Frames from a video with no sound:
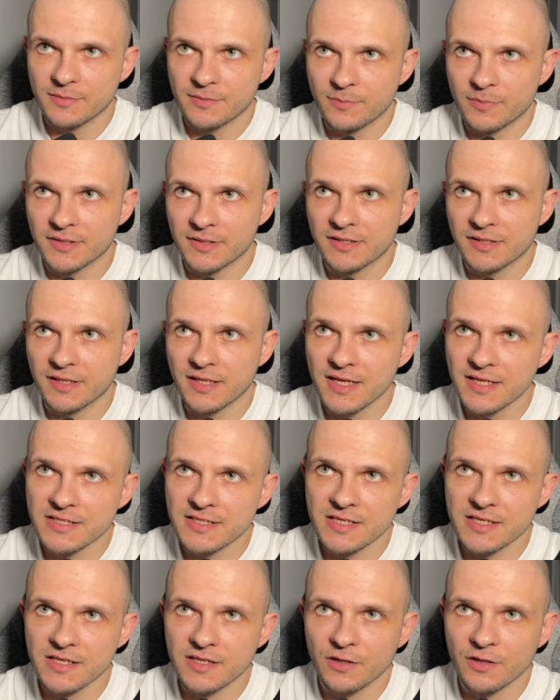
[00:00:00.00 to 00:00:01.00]
But let's
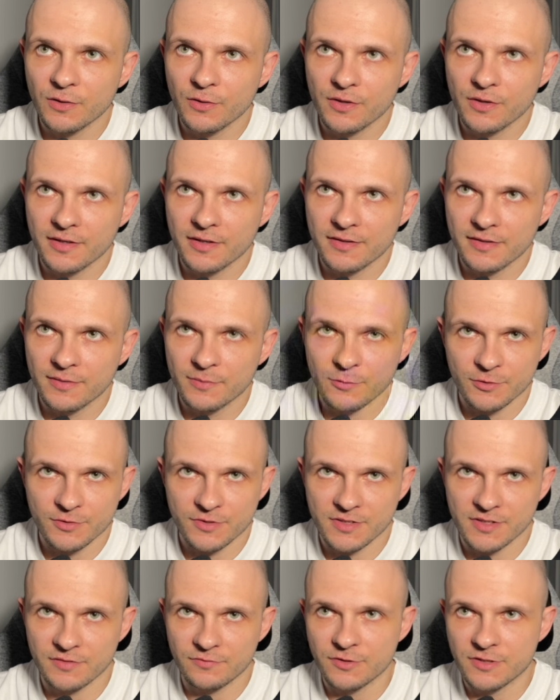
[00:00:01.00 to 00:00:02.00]
take a look at the
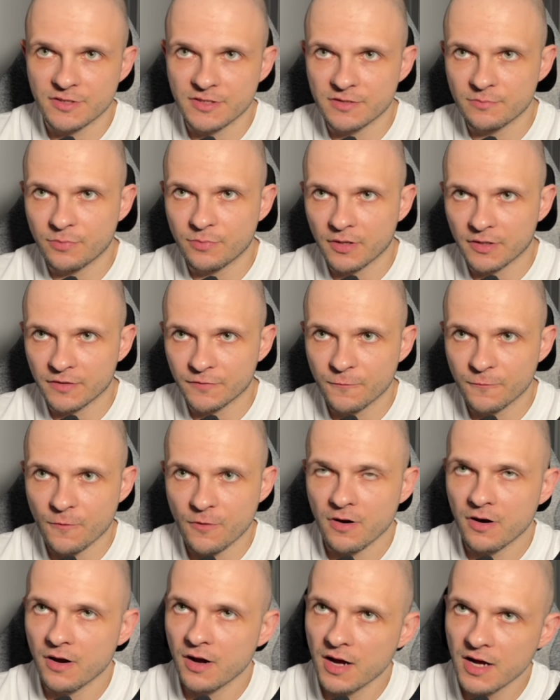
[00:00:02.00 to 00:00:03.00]
most interesting part
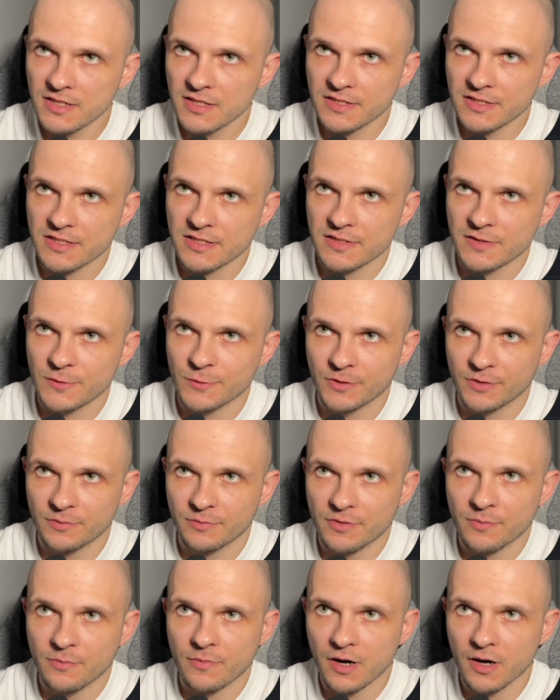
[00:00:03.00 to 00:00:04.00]
for us. It's going to
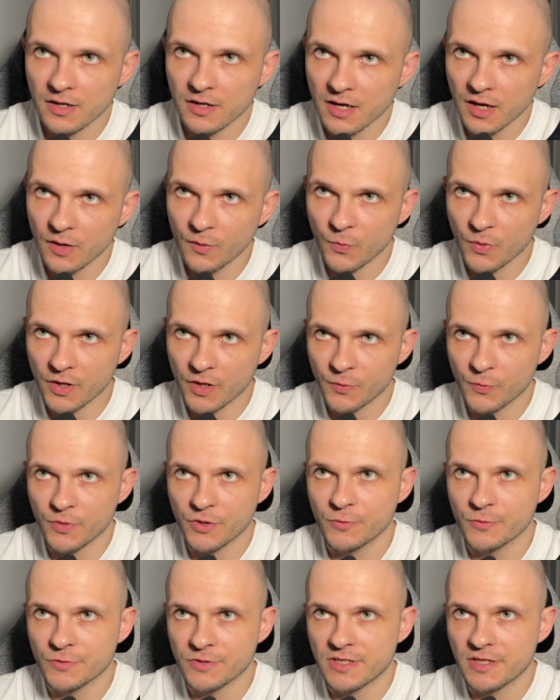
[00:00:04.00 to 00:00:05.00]
be markup, where we
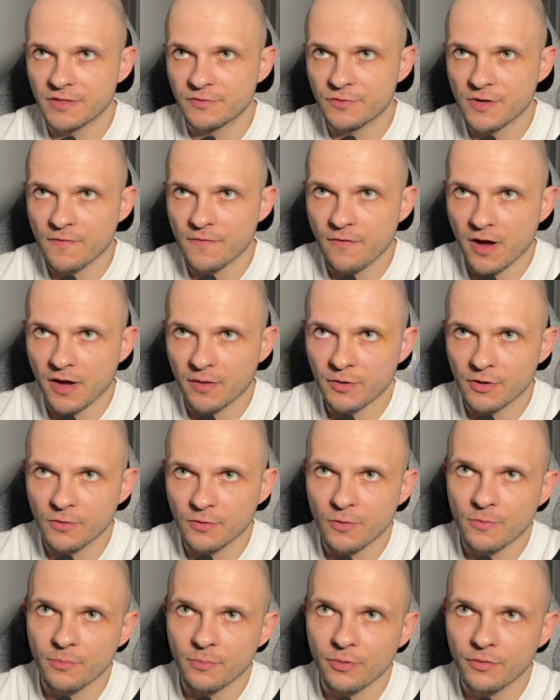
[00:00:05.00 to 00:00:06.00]
use the 3 Fiber
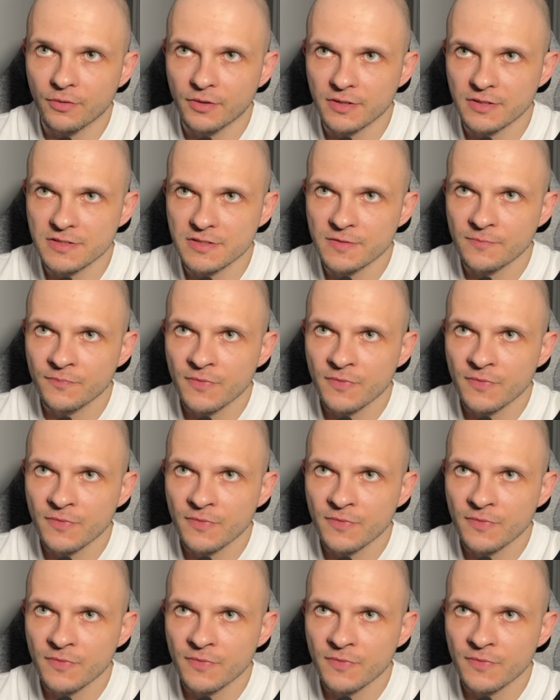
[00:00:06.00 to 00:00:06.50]
component.